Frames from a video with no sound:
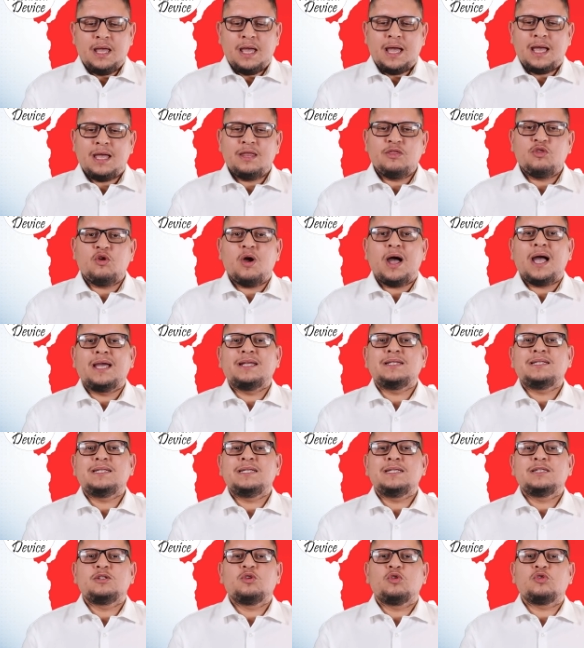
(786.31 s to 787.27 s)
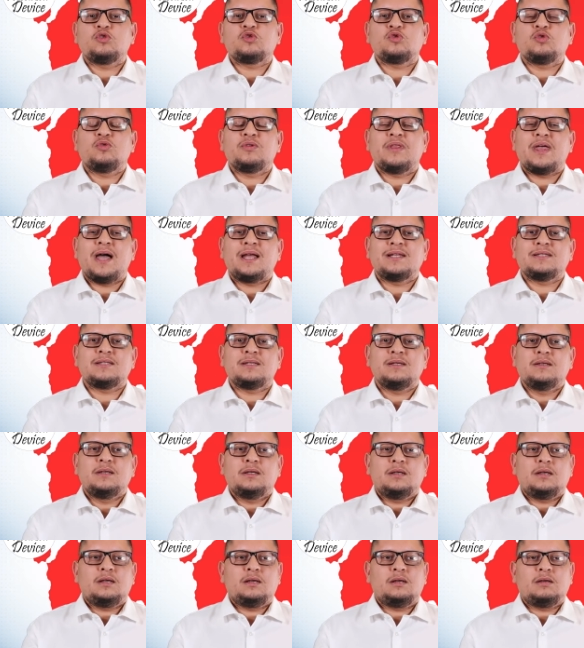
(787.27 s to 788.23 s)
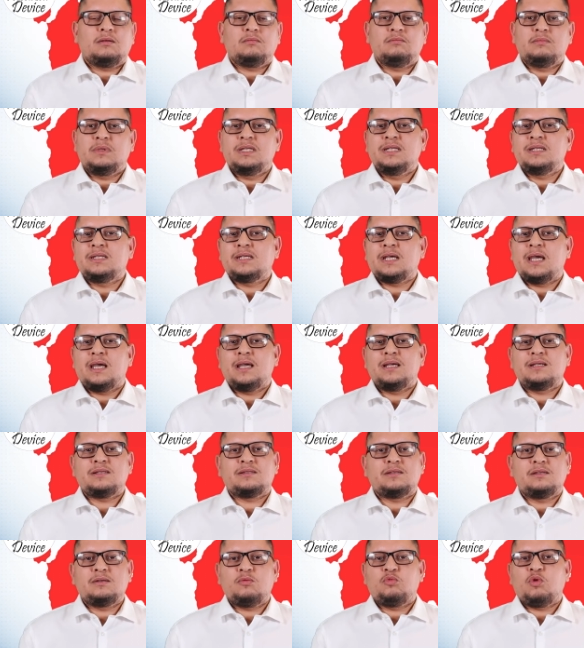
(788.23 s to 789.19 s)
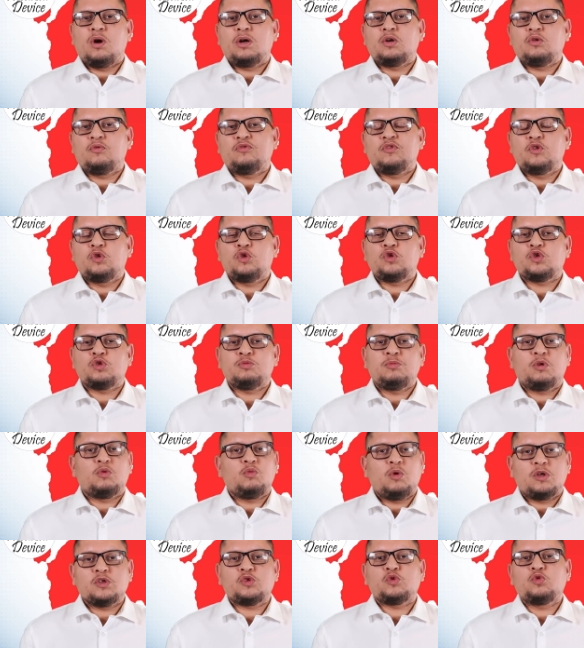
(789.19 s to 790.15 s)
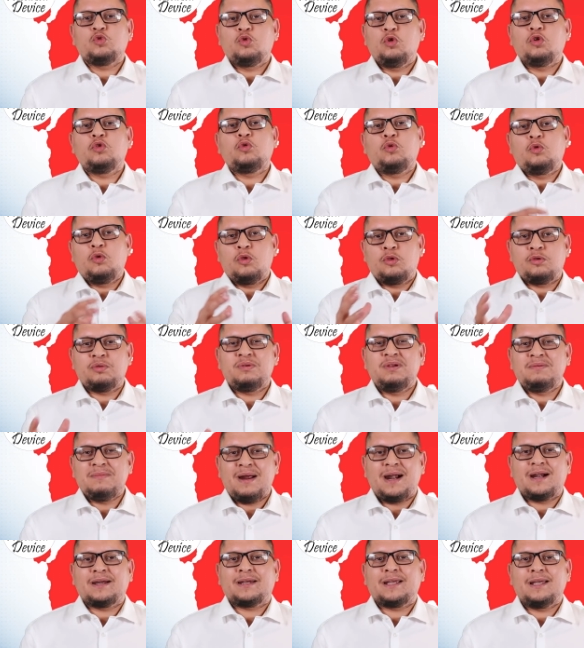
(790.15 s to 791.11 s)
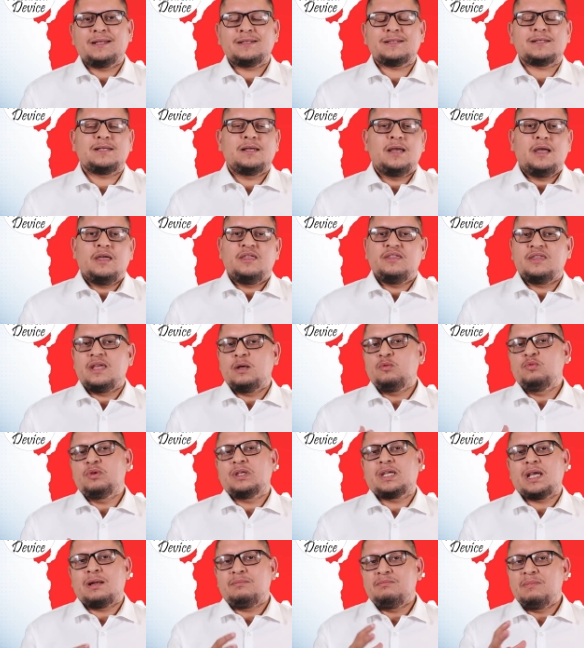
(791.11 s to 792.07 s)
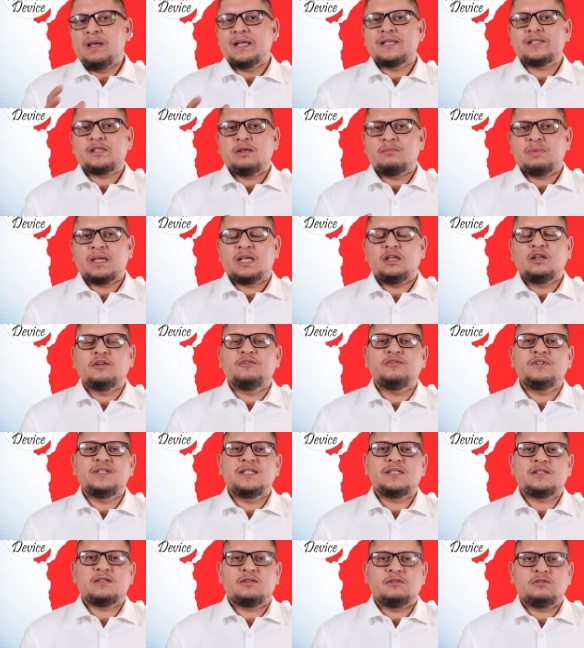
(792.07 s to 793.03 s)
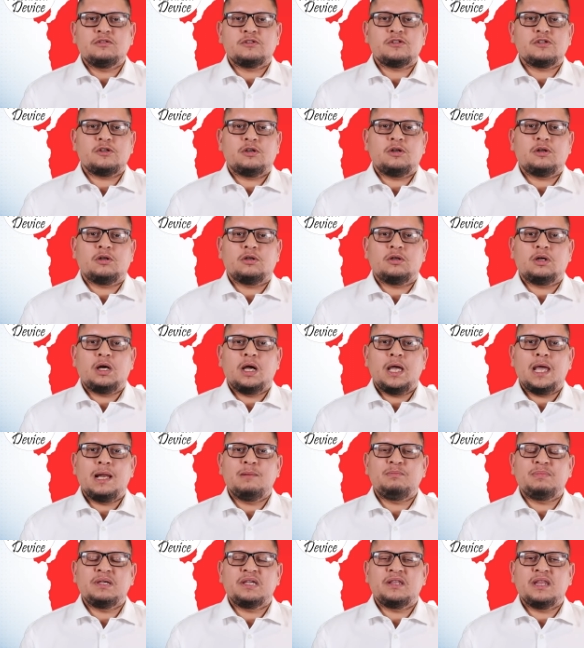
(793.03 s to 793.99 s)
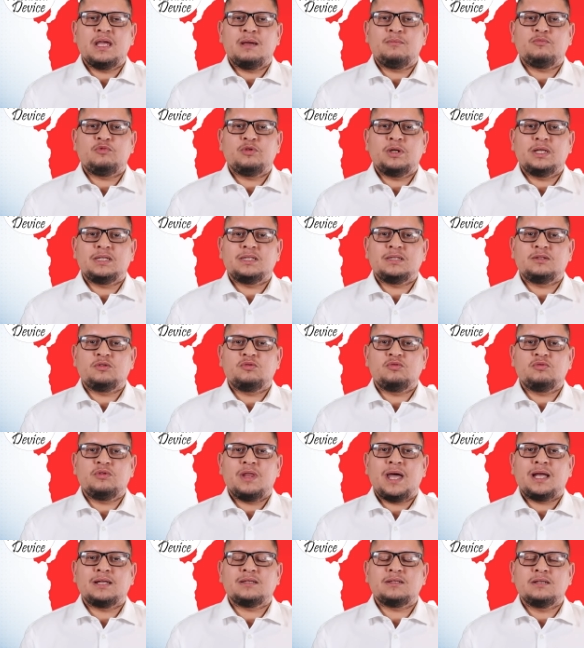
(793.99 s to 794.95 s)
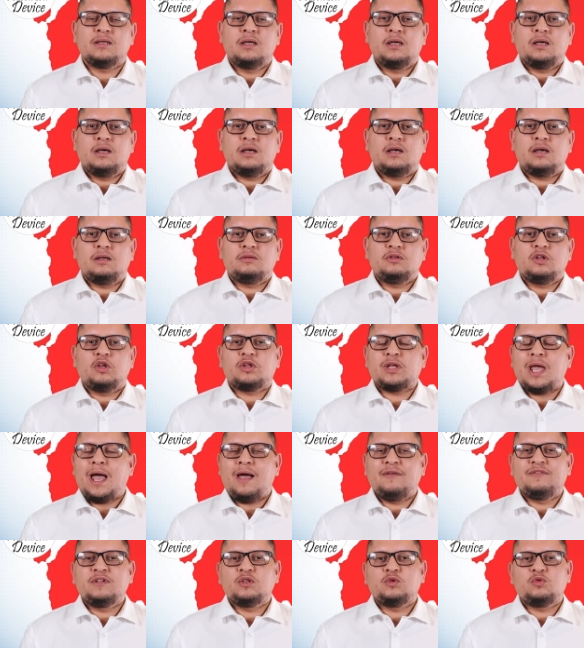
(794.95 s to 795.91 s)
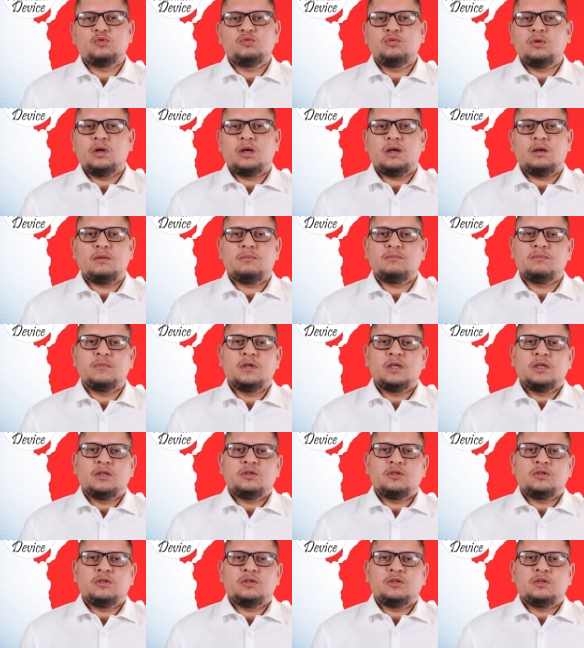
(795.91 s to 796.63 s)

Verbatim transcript: And the idea is also that um, in case one of the customer wants to go to the three markets, then we can make some kind of discounts or helping them related to that, uh, not having to um,